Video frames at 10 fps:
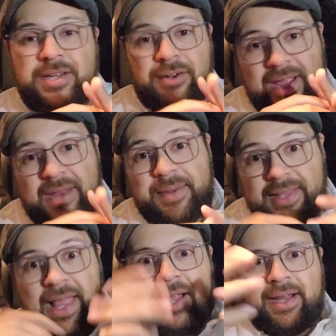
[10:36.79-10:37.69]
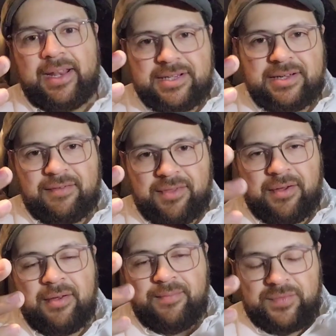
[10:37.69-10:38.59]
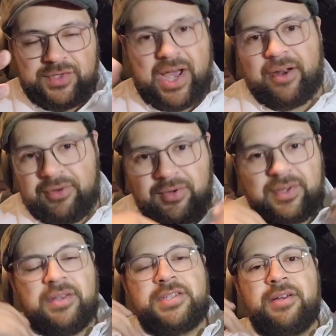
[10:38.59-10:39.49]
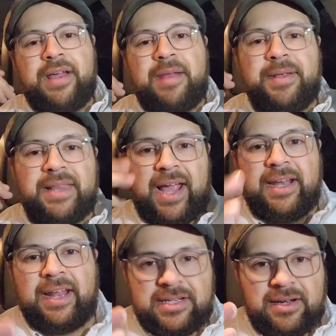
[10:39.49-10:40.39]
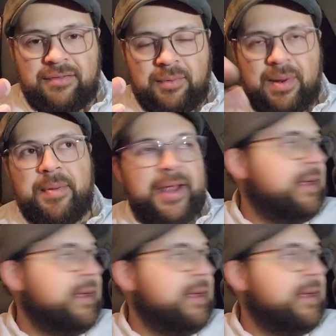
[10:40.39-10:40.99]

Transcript: still can be like an agent of the Shadow. You still can be like an agent of the Red